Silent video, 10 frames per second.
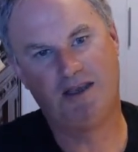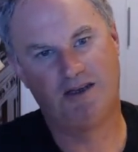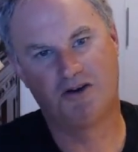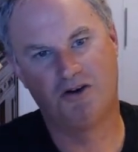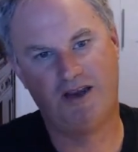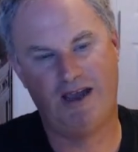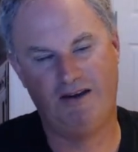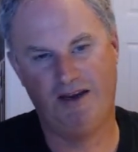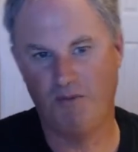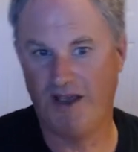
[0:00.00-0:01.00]
in Kern
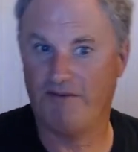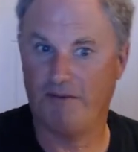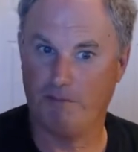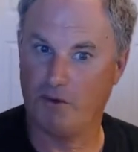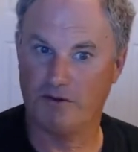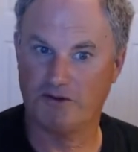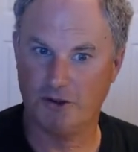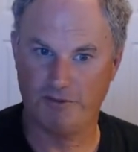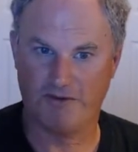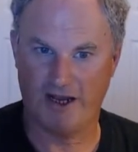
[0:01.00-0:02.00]
County here, we have a board of
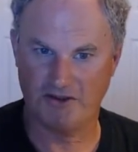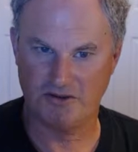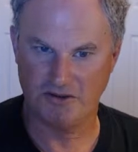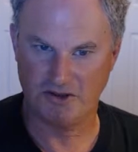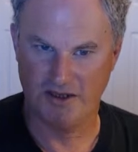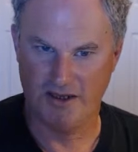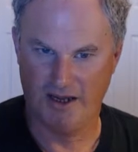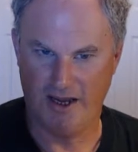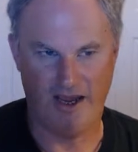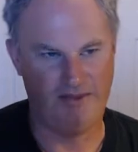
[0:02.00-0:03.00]
supervisors,
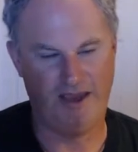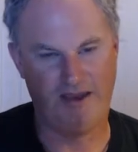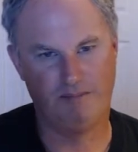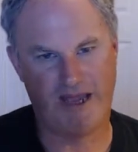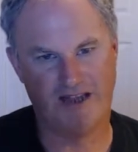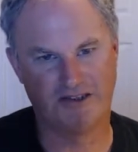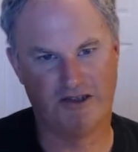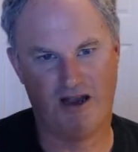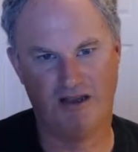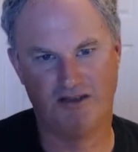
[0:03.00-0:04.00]
and they can pass
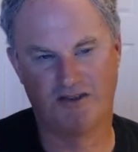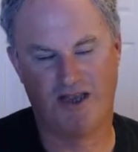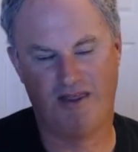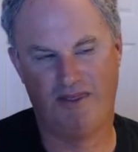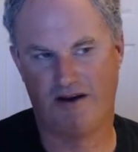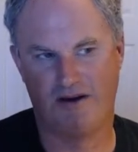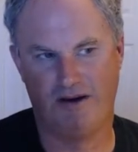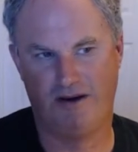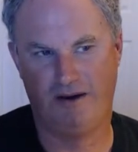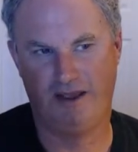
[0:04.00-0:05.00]
laws that
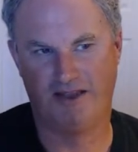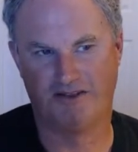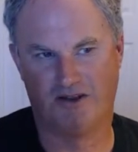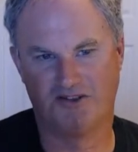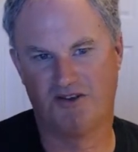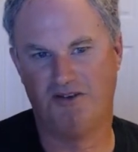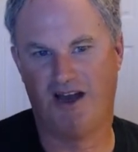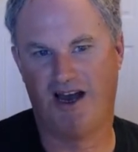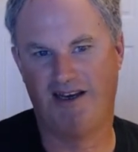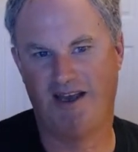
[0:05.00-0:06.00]
are, as long as they're
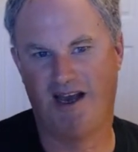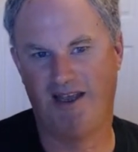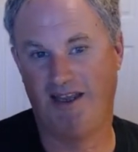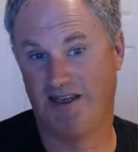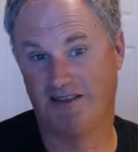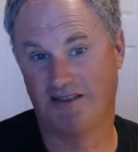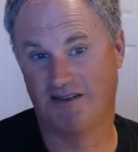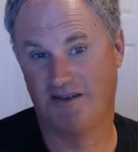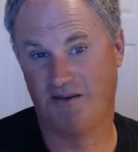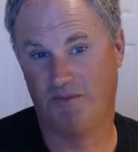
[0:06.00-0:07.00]
not
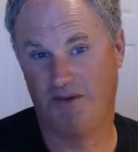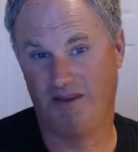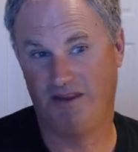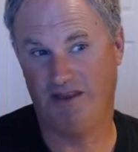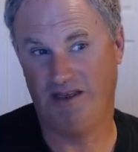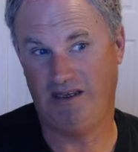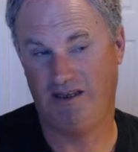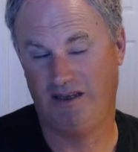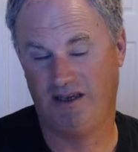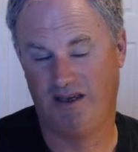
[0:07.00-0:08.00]
inconsistent with
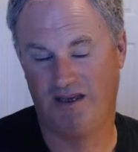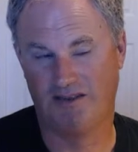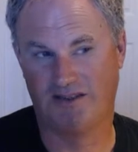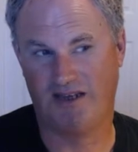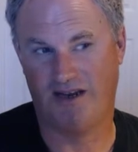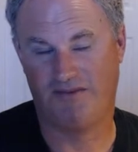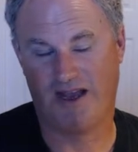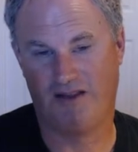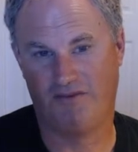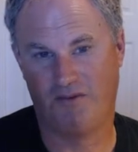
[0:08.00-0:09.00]
the state of
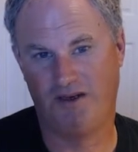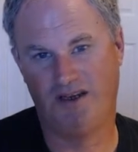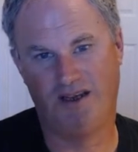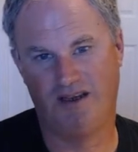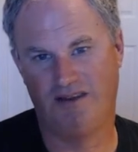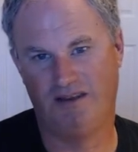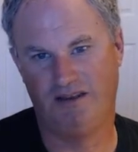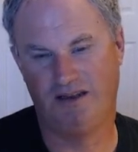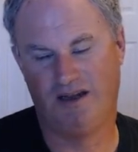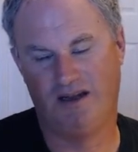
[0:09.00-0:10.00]
California and
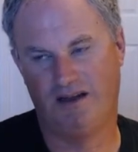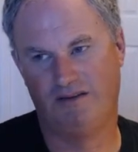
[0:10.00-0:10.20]
the